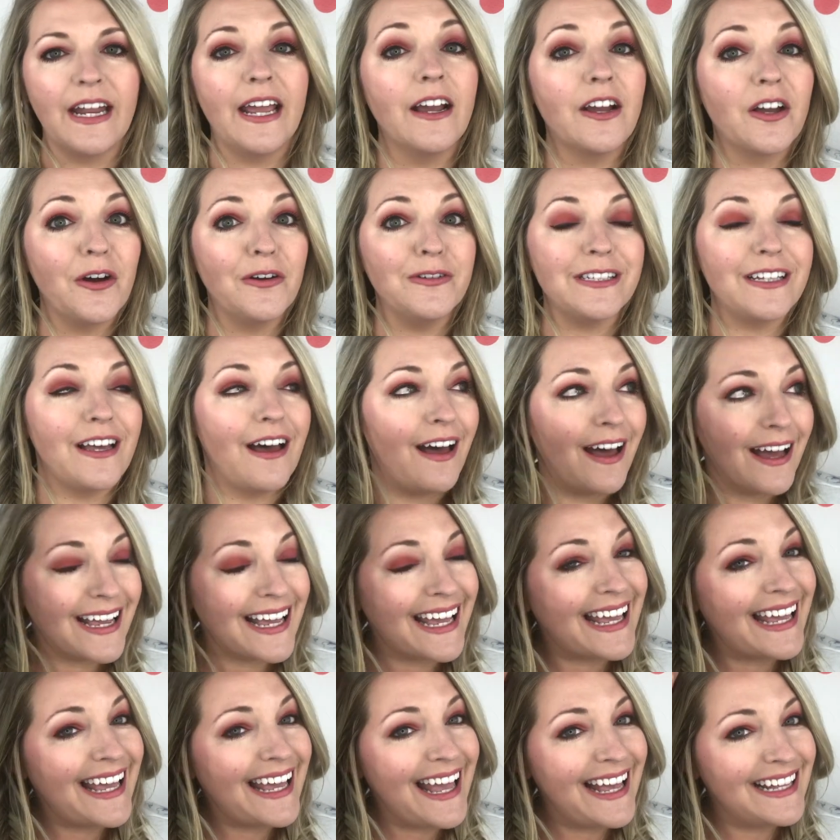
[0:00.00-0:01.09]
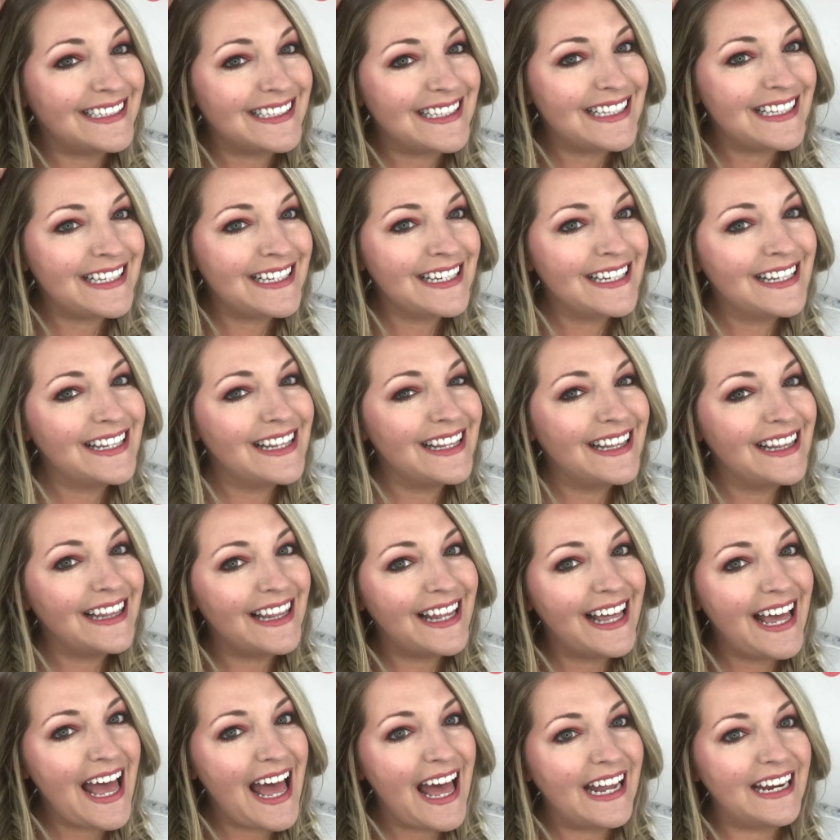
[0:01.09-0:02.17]
It goes against
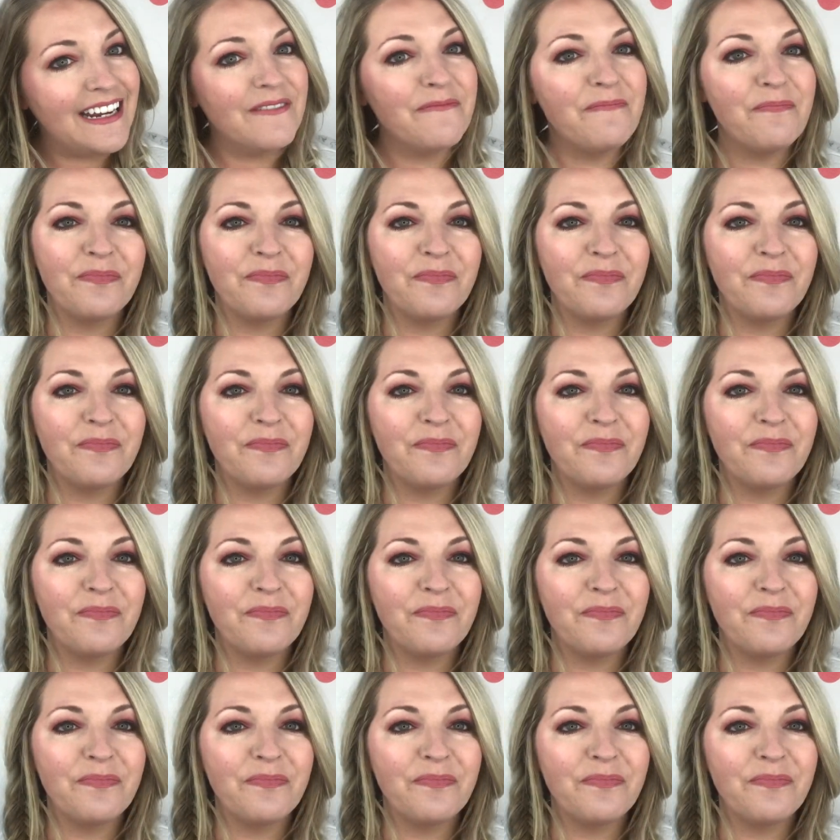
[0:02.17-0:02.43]
the head.